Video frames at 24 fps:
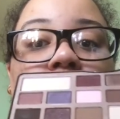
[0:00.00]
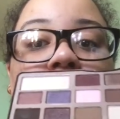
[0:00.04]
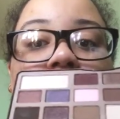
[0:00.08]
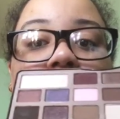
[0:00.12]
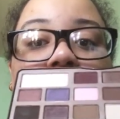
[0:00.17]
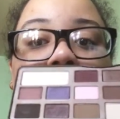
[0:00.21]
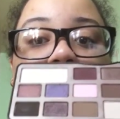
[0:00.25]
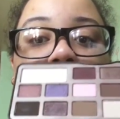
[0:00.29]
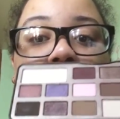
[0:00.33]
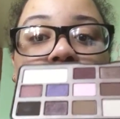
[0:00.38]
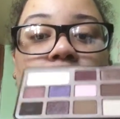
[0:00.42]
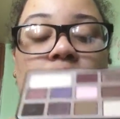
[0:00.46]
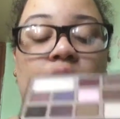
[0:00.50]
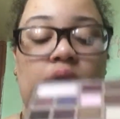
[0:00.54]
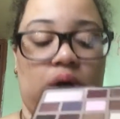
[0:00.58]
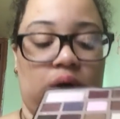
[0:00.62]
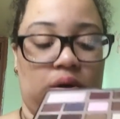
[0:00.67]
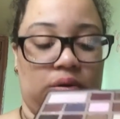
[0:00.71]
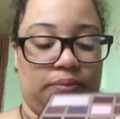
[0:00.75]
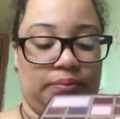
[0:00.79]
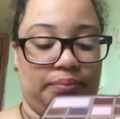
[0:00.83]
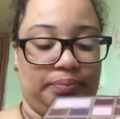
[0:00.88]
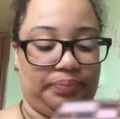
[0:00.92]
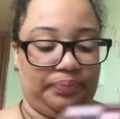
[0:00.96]
one is more
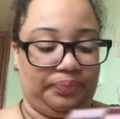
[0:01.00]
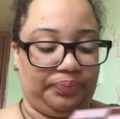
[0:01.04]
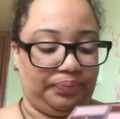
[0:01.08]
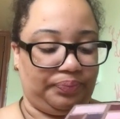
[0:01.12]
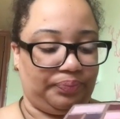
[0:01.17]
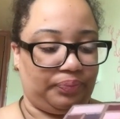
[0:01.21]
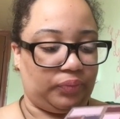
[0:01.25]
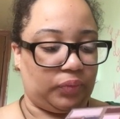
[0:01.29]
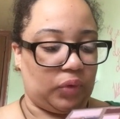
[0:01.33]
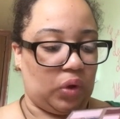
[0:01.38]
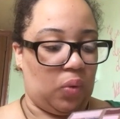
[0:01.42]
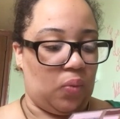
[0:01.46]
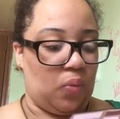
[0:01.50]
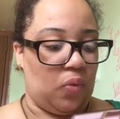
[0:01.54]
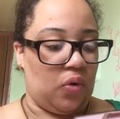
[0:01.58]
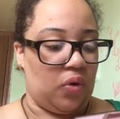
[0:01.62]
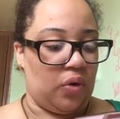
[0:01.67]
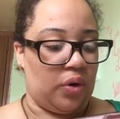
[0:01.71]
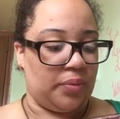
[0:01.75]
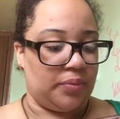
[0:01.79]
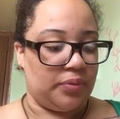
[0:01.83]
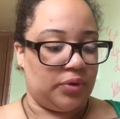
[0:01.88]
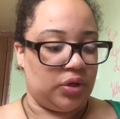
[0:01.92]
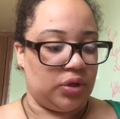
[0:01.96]
um
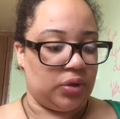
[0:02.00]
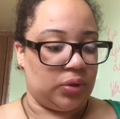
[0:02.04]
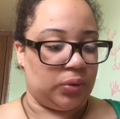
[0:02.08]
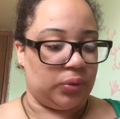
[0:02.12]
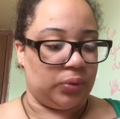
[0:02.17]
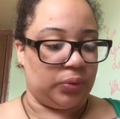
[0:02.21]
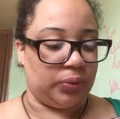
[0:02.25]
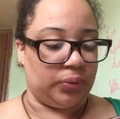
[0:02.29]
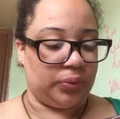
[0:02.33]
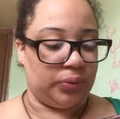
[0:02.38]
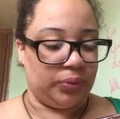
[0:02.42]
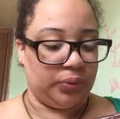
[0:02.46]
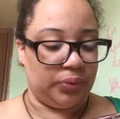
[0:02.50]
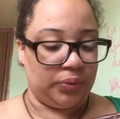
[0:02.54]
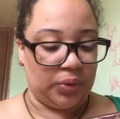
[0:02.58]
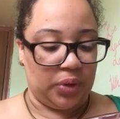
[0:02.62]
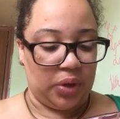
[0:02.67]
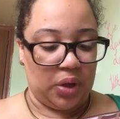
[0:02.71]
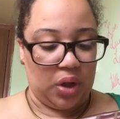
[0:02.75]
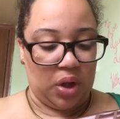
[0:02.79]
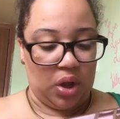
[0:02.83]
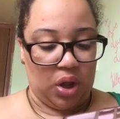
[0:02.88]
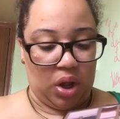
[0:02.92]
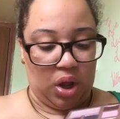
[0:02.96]
warm tone
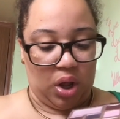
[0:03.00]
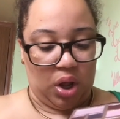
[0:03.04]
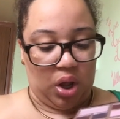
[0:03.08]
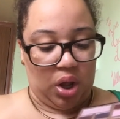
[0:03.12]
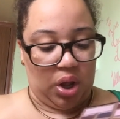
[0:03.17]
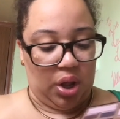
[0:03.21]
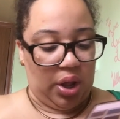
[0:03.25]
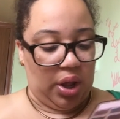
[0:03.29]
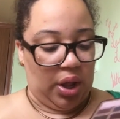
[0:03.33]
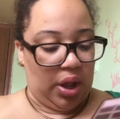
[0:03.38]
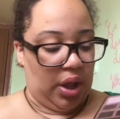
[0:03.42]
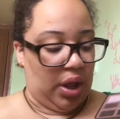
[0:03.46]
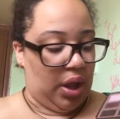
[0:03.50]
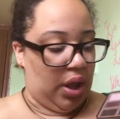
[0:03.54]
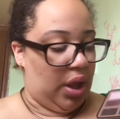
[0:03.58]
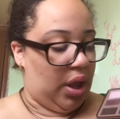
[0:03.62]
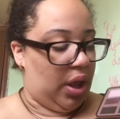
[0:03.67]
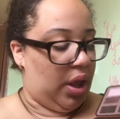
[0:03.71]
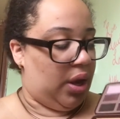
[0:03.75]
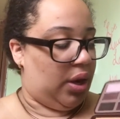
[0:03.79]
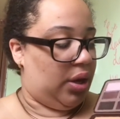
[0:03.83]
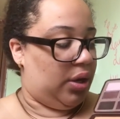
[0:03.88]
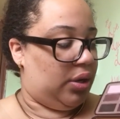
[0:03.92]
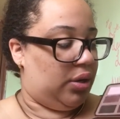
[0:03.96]

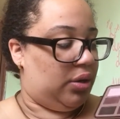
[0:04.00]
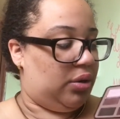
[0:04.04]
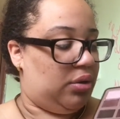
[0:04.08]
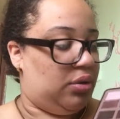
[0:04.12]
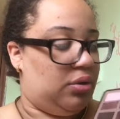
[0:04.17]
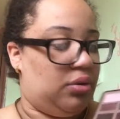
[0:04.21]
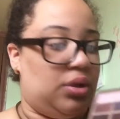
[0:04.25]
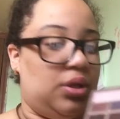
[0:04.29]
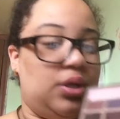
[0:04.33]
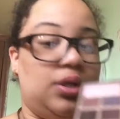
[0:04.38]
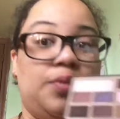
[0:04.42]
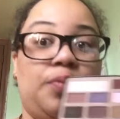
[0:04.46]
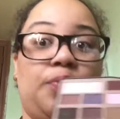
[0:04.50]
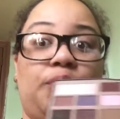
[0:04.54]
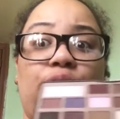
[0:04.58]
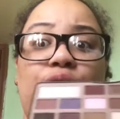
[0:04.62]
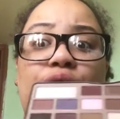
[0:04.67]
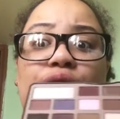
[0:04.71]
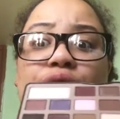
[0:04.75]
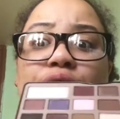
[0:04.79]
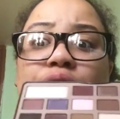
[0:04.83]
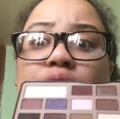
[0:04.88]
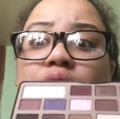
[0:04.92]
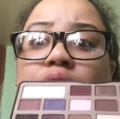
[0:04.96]
and it's
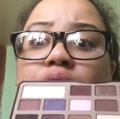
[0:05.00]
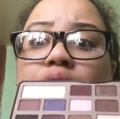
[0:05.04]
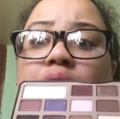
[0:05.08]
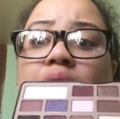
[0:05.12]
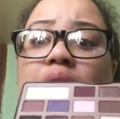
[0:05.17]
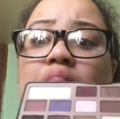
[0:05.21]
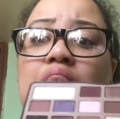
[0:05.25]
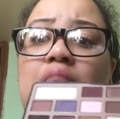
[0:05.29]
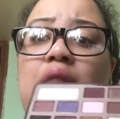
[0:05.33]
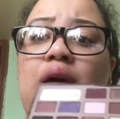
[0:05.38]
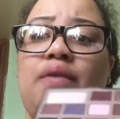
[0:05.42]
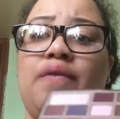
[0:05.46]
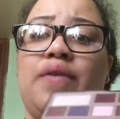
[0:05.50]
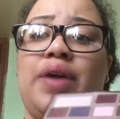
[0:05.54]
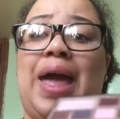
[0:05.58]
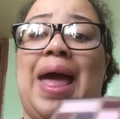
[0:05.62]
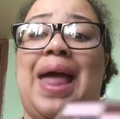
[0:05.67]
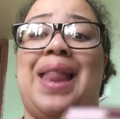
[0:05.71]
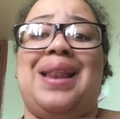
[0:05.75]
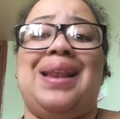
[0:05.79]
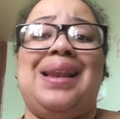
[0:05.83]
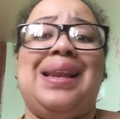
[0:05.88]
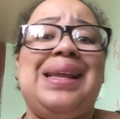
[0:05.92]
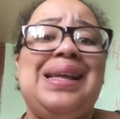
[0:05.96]
perfect i love it
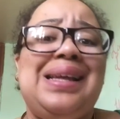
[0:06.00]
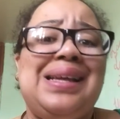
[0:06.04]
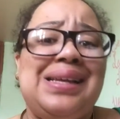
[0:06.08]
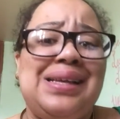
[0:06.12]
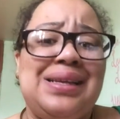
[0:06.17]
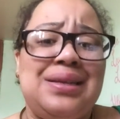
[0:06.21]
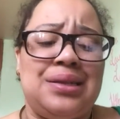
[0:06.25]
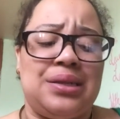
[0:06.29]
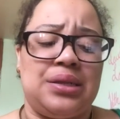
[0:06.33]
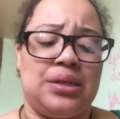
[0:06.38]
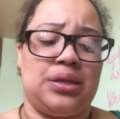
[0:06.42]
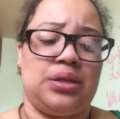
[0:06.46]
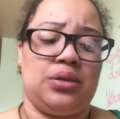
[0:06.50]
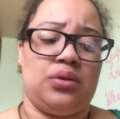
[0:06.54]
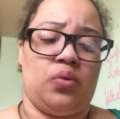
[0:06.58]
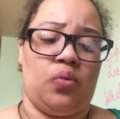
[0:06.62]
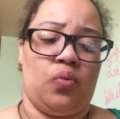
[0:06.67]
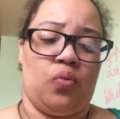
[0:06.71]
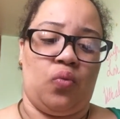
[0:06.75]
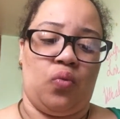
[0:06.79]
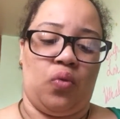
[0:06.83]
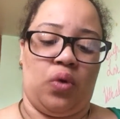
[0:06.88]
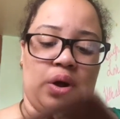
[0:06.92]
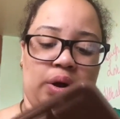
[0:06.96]
at least
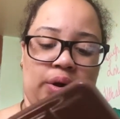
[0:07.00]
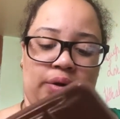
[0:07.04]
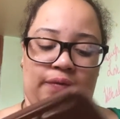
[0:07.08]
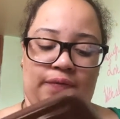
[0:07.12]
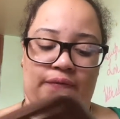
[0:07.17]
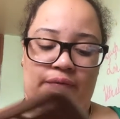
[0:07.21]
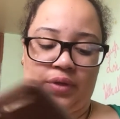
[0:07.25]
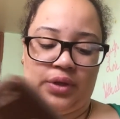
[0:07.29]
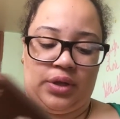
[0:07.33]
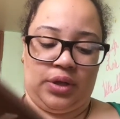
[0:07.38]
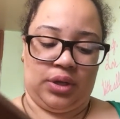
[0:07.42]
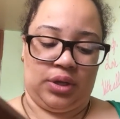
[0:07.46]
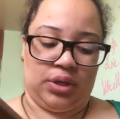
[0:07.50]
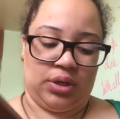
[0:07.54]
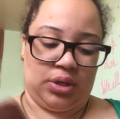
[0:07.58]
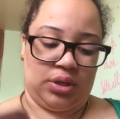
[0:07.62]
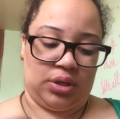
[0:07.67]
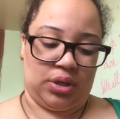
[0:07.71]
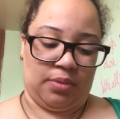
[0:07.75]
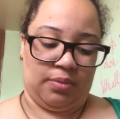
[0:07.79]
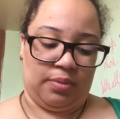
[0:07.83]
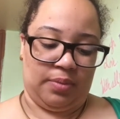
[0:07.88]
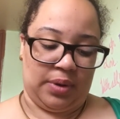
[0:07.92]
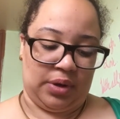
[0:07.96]
one of these
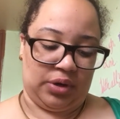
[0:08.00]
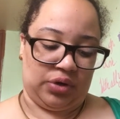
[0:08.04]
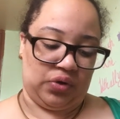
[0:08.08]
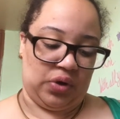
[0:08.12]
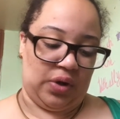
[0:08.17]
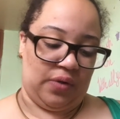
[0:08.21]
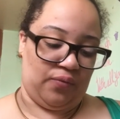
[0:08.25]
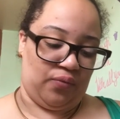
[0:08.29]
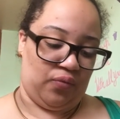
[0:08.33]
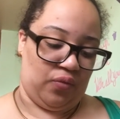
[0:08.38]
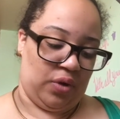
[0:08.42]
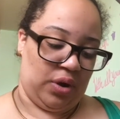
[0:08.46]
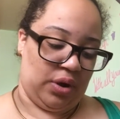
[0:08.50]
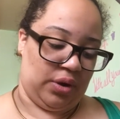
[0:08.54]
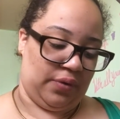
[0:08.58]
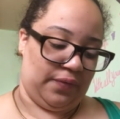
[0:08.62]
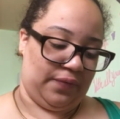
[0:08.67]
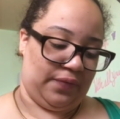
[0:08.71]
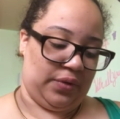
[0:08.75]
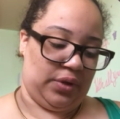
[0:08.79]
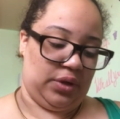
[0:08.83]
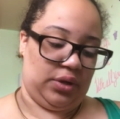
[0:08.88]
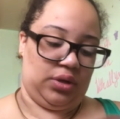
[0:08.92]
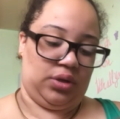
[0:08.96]
If I should have one
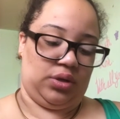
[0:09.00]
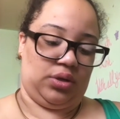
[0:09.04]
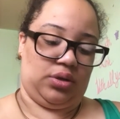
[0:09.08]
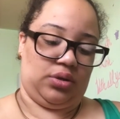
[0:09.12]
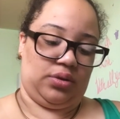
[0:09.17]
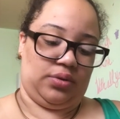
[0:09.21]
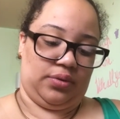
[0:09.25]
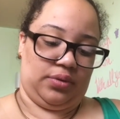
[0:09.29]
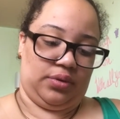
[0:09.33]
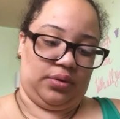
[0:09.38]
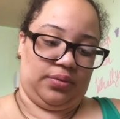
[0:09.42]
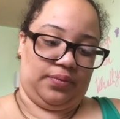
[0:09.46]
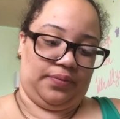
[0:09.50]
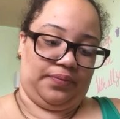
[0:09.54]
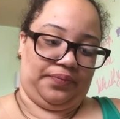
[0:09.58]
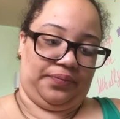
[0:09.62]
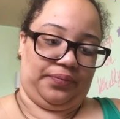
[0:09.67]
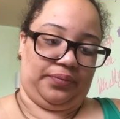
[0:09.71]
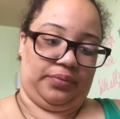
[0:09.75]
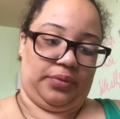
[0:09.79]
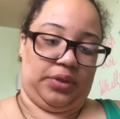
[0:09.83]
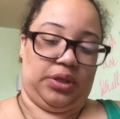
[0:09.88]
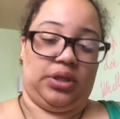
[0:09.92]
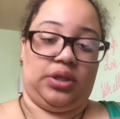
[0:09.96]
of these
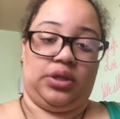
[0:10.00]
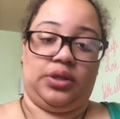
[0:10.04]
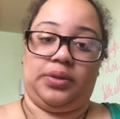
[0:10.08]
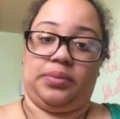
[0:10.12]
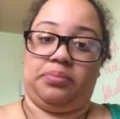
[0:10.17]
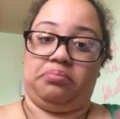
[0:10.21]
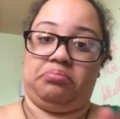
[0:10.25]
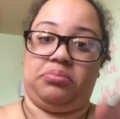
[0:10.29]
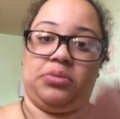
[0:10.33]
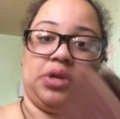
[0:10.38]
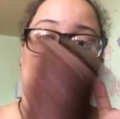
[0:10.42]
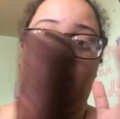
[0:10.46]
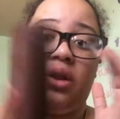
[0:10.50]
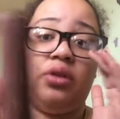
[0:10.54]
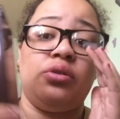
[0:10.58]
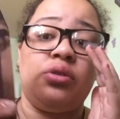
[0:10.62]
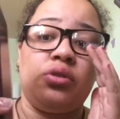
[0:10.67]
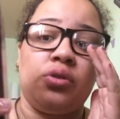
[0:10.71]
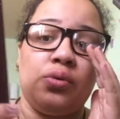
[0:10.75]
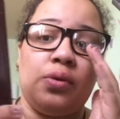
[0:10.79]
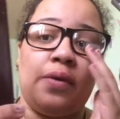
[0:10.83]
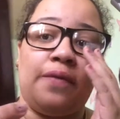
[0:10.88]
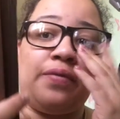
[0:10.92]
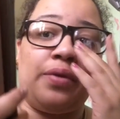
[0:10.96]
not the
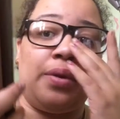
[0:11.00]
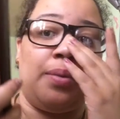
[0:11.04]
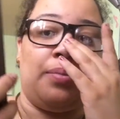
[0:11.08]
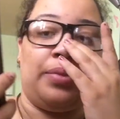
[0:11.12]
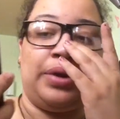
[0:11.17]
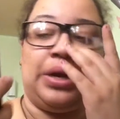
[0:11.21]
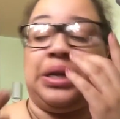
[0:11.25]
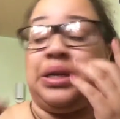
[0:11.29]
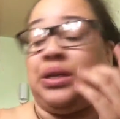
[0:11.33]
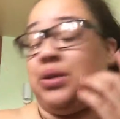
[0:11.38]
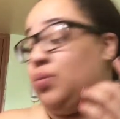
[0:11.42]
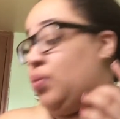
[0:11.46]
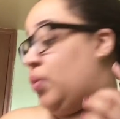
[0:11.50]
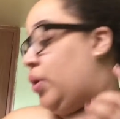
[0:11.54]
two of them but at least